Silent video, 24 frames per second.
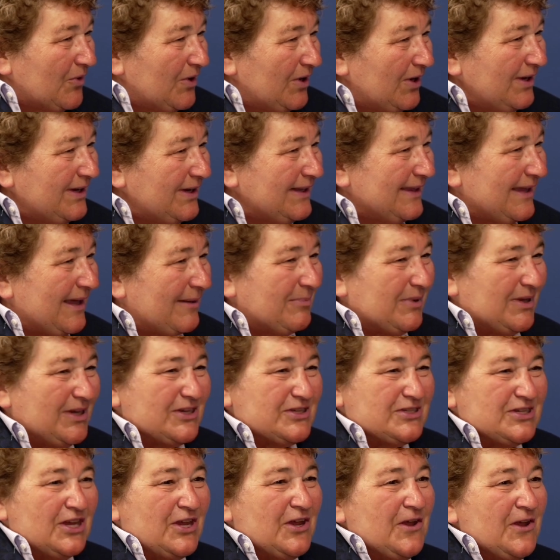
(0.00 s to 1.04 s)
click at that,
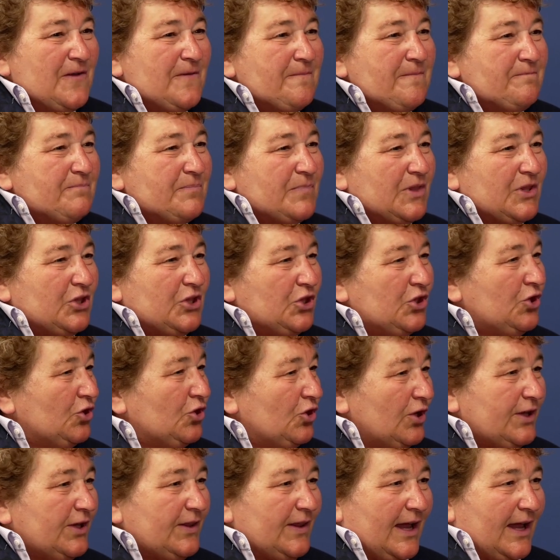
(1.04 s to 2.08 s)
because you
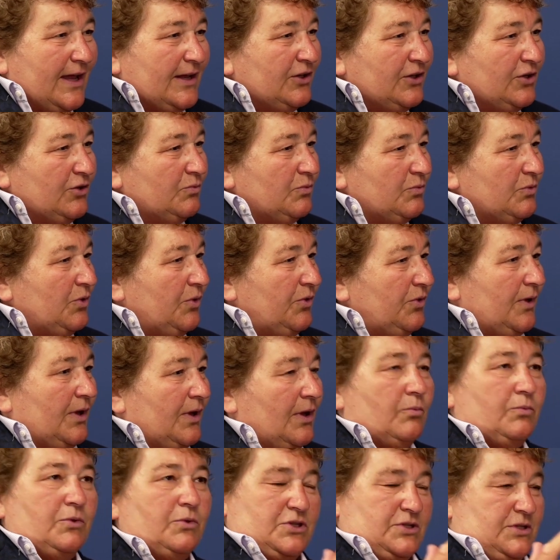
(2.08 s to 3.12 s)
look at that and you
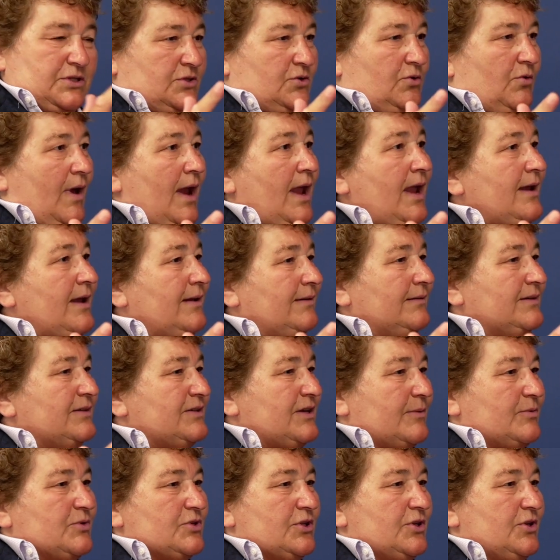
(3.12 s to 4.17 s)
think, this is great.
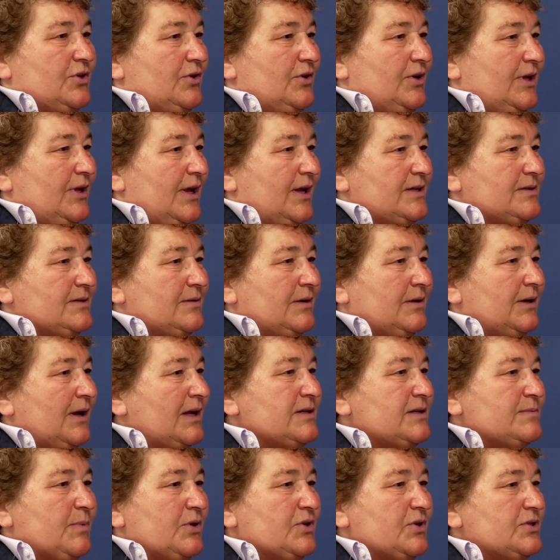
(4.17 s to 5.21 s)
Cybersecurity
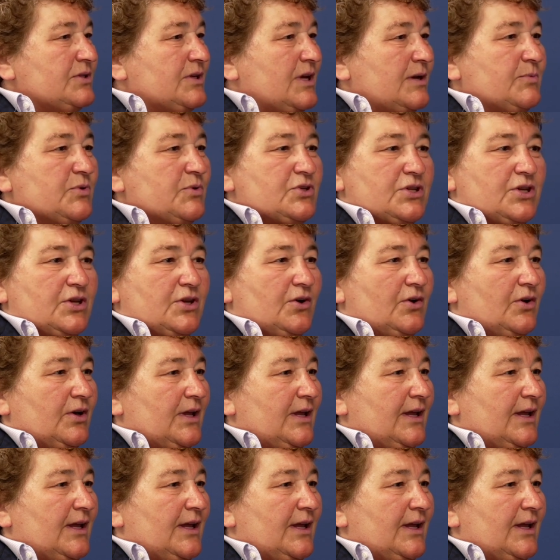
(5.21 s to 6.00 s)
experts, cybersecurity.